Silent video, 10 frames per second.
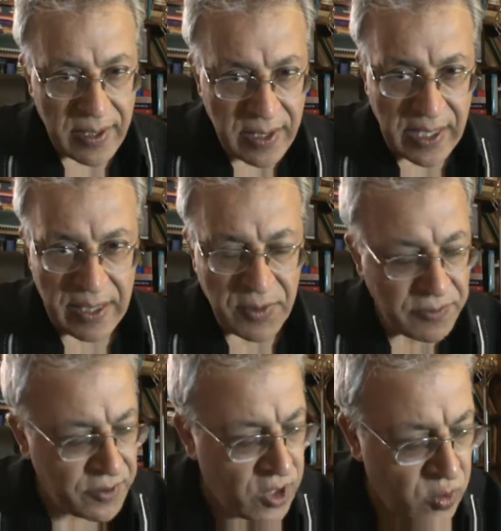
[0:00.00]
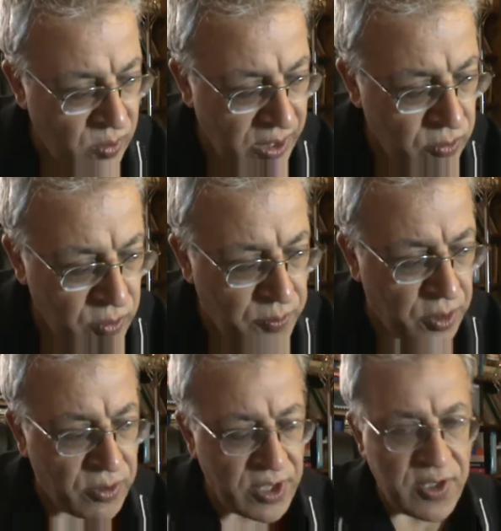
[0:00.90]
I am the first one who
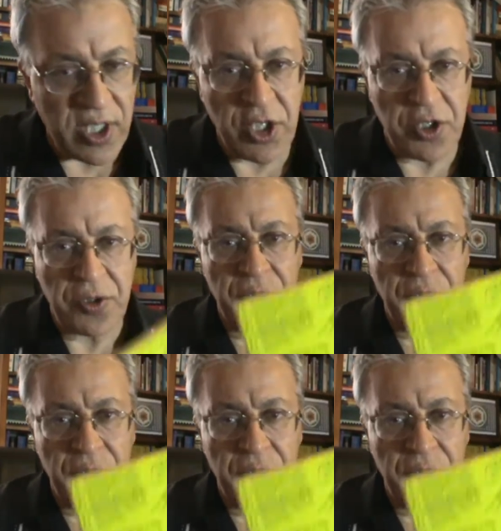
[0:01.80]
brought this issue